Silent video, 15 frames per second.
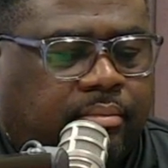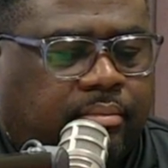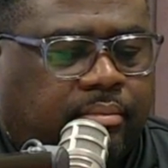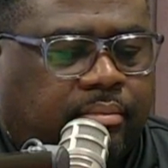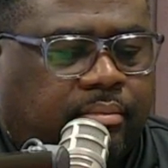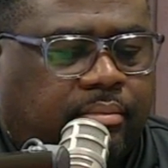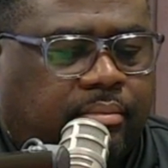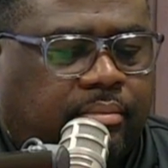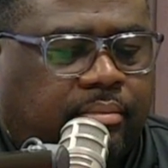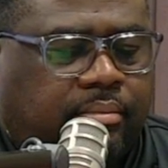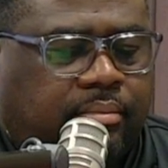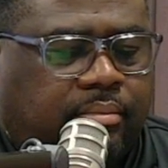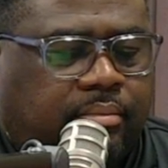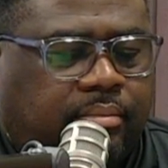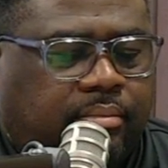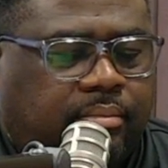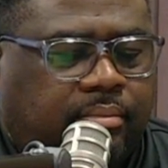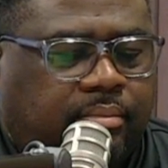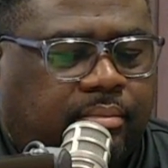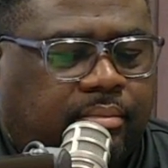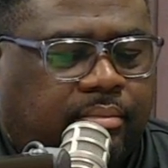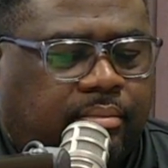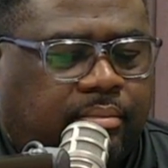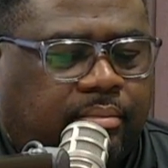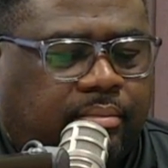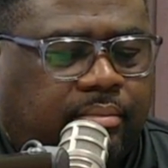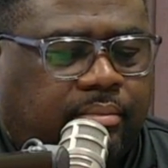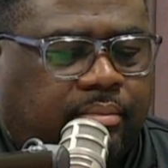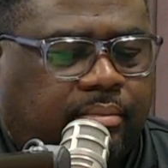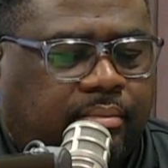
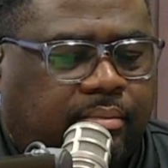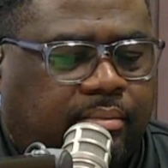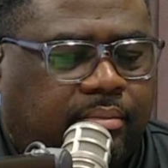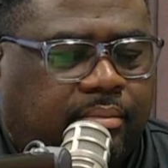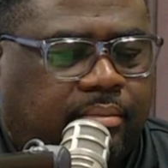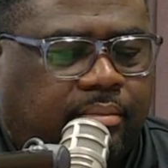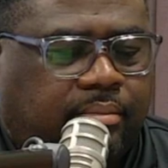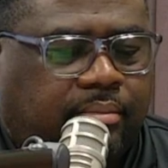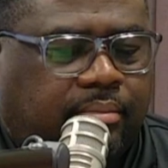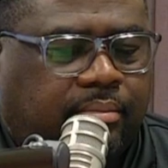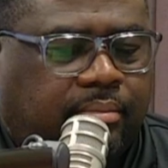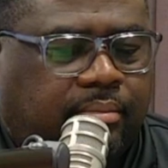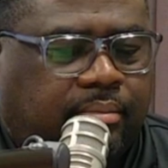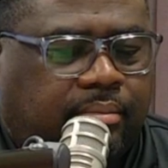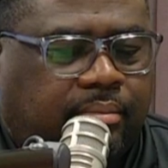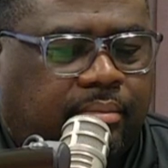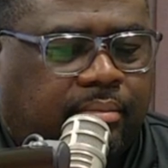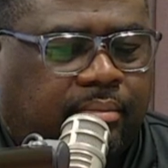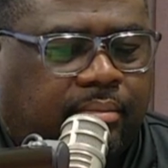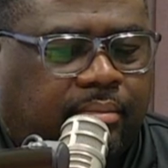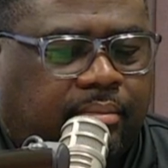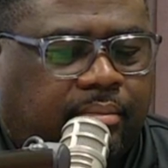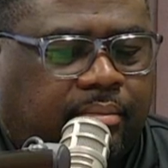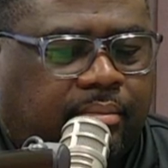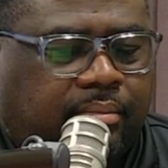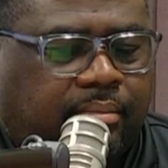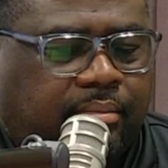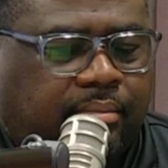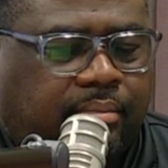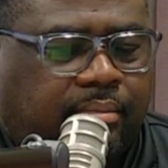
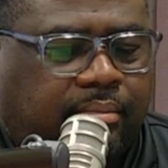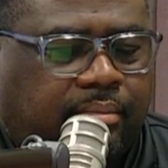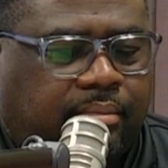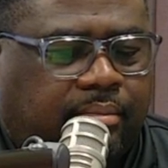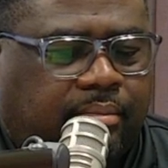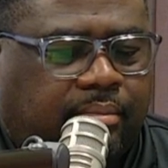This person isn't speaking.